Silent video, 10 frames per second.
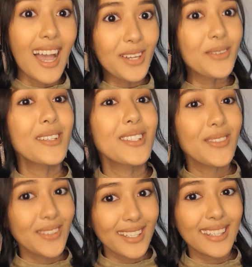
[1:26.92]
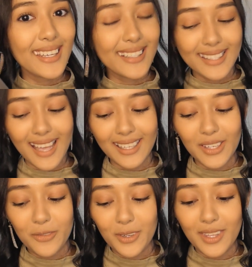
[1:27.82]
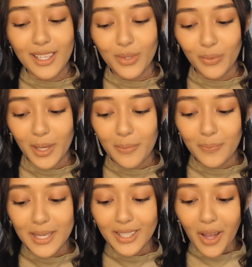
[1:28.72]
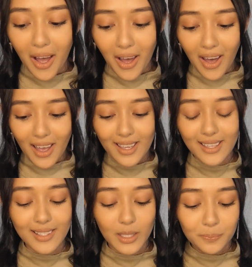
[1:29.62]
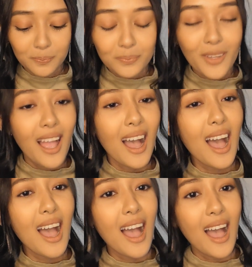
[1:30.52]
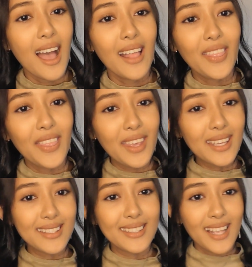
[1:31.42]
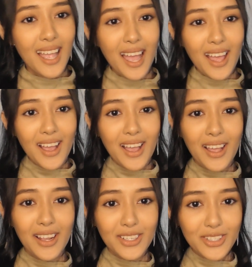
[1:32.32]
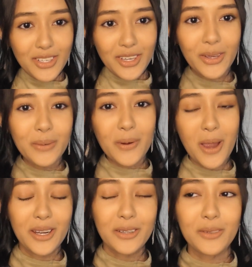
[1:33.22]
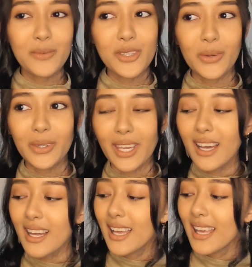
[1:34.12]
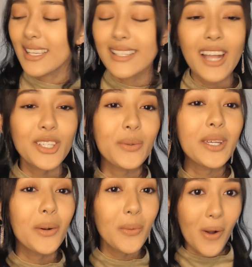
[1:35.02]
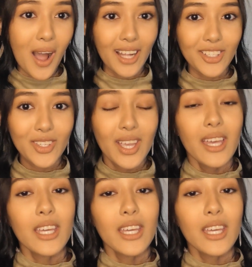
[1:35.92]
I was really excited for this one because this new product from Jeulia is actually a watch.